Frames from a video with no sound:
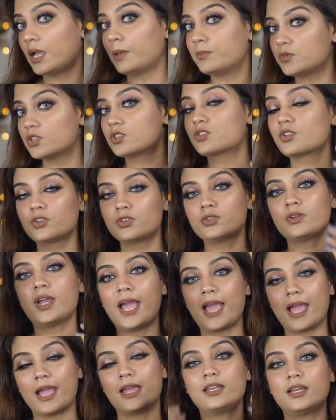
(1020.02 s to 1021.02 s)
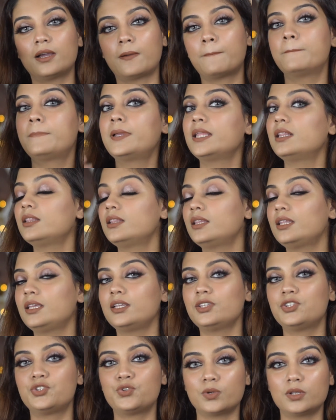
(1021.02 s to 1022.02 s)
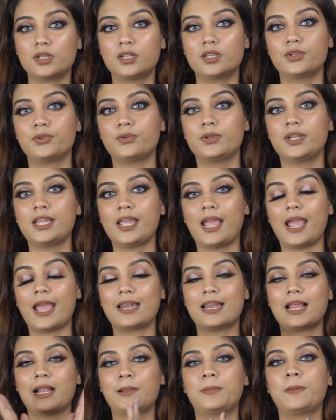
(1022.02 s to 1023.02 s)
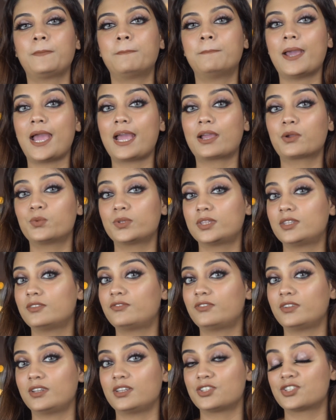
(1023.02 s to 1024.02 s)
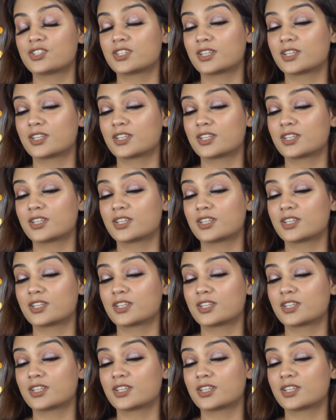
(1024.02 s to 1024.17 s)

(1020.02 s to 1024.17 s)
I'm just going to add a bindi jewelry and I'll be back with the finished